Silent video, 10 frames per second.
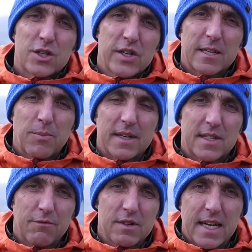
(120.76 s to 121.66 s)
A
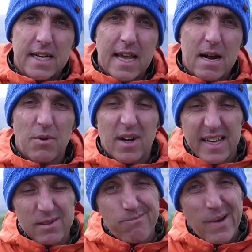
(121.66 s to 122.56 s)
6:17 camera
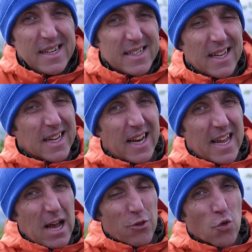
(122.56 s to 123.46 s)
is
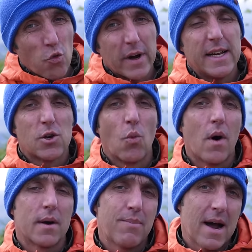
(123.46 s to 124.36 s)
basically a
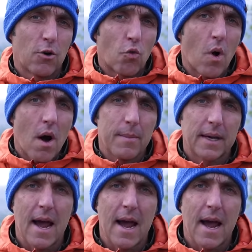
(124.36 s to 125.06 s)
3-to-1 panorama